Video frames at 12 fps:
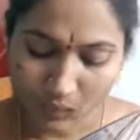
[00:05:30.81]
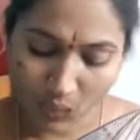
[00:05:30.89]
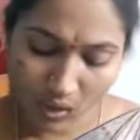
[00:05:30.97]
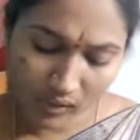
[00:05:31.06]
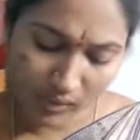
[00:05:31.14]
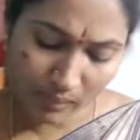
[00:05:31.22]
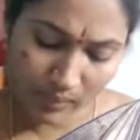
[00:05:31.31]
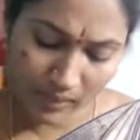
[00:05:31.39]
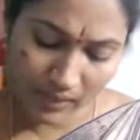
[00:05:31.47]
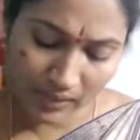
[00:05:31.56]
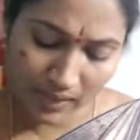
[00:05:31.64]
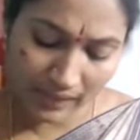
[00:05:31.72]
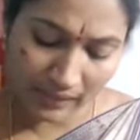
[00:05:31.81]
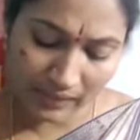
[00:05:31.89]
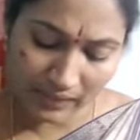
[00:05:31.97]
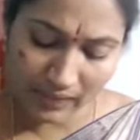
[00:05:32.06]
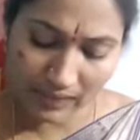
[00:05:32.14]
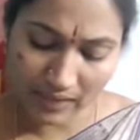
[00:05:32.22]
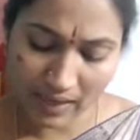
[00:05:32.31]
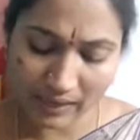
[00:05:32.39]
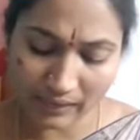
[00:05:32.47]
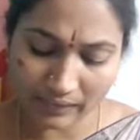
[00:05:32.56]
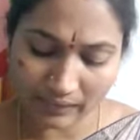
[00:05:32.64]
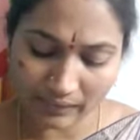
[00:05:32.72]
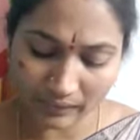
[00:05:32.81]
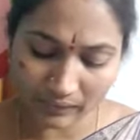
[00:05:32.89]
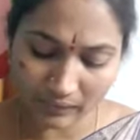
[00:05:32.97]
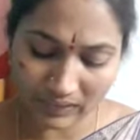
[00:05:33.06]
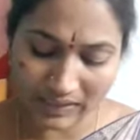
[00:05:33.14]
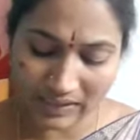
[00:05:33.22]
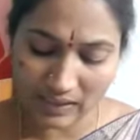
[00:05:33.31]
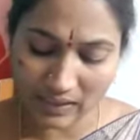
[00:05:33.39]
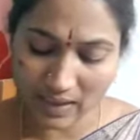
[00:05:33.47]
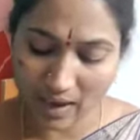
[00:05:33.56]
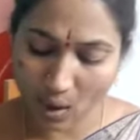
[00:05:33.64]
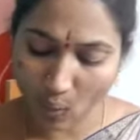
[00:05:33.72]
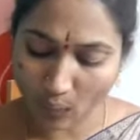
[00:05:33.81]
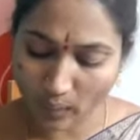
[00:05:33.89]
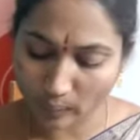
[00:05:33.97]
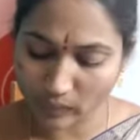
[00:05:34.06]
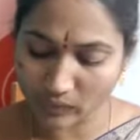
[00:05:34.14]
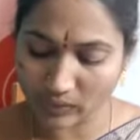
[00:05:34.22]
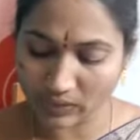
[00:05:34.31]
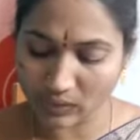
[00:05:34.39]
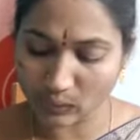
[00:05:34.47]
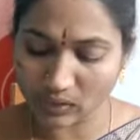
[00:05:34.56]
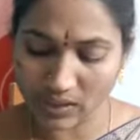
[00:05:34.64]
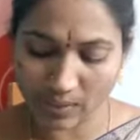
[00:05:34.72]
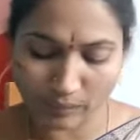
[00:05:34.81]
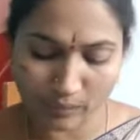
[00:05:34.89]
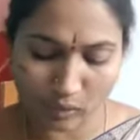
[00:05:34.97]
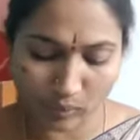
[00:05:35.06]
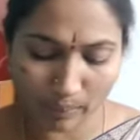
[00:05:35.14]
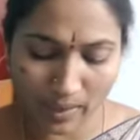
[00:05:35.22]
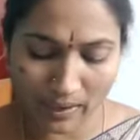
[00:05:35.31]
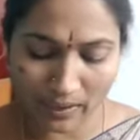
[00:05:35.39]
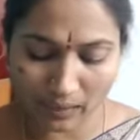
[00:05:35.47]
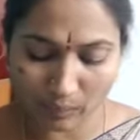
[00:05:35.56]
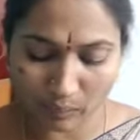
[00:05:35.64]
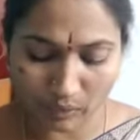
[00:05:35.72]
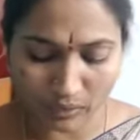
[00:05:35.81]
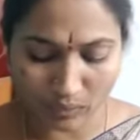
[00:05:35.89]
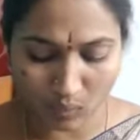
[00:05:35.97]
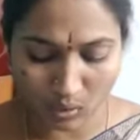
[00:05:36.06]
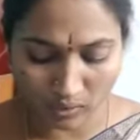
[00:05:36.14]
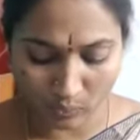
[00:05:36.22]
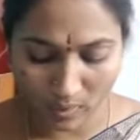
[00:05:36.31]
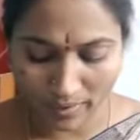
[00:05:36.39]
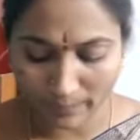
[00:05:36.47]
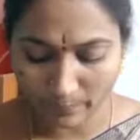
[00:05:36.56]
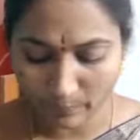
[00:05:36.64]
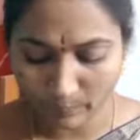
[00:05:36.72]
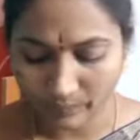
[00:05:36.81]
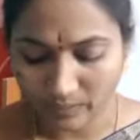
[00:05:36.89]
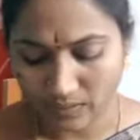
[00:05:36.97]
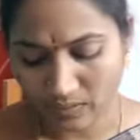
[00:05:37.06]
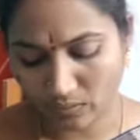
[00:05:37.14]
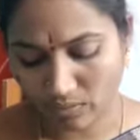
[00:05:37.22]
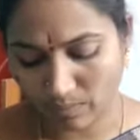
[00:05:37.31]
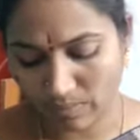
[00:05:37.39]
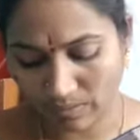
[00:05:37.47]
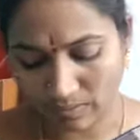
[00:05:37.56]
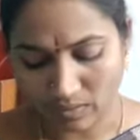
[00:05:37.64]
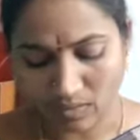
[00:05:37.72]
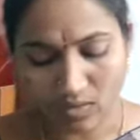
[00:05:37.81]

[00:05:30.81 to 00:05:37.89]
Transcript: Water birds like ducks and geese have webbed feet which help them to paddle and push the water while swimming.